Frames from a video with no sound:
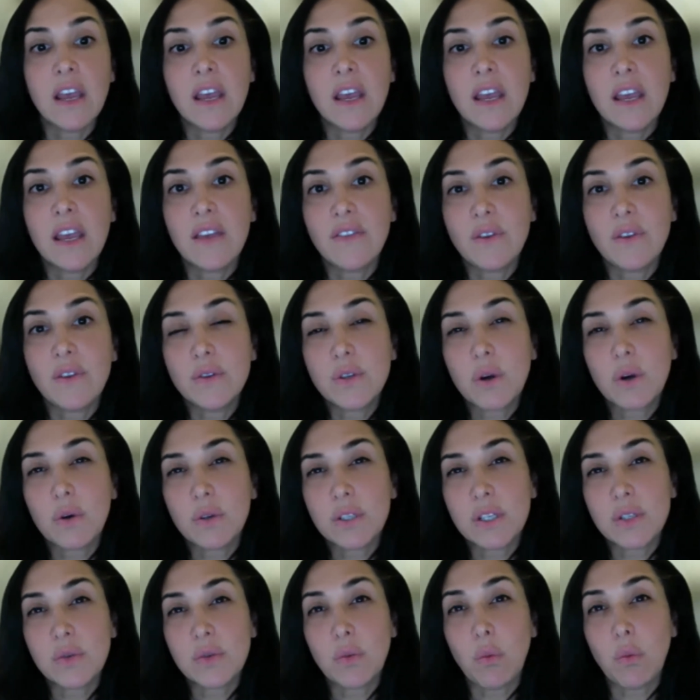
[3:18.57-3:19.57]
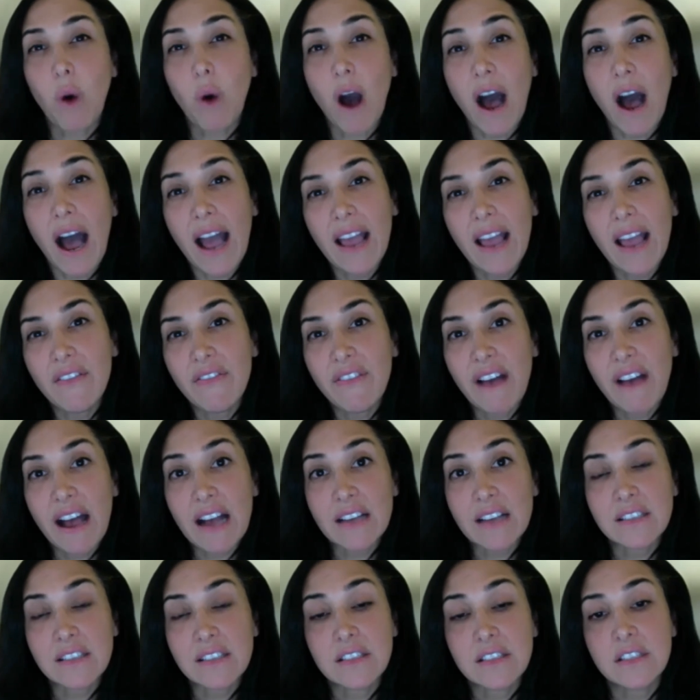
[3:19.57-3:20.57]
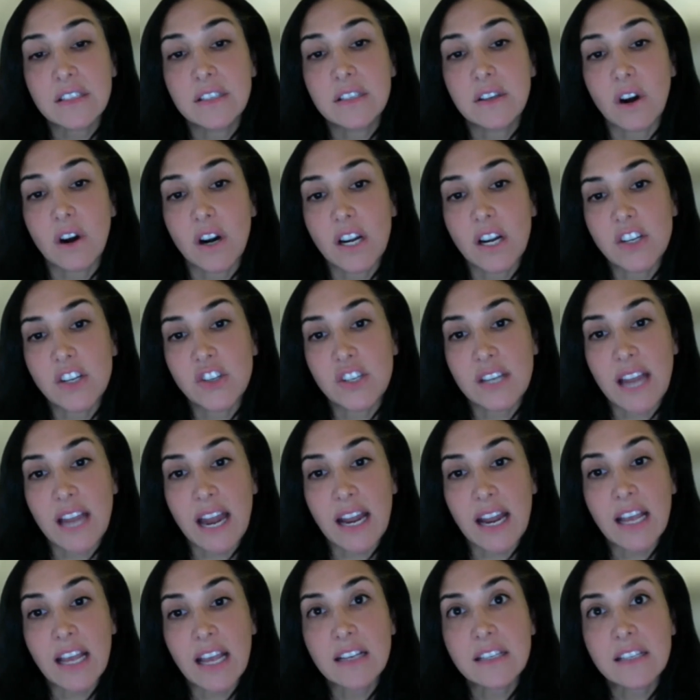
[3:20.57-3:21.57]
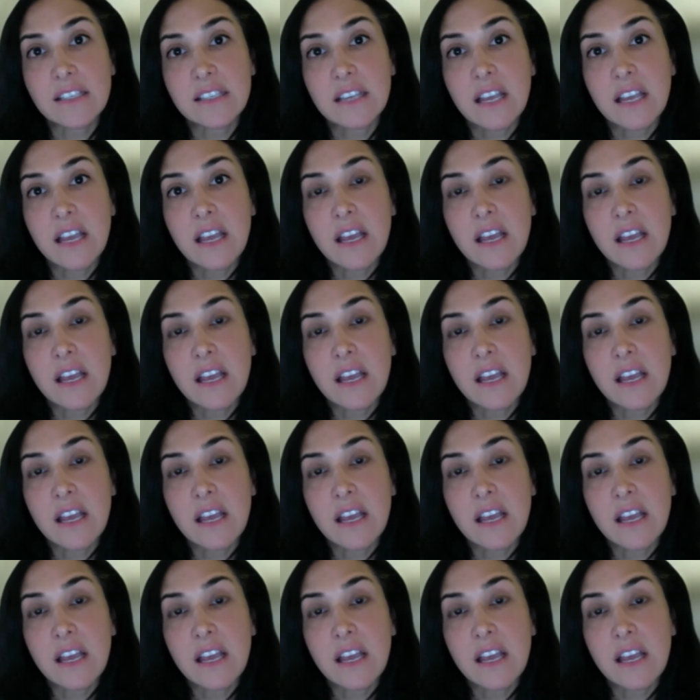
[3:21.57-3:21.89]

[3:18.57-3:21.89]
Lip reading: if you told us why FAST started GeneTx,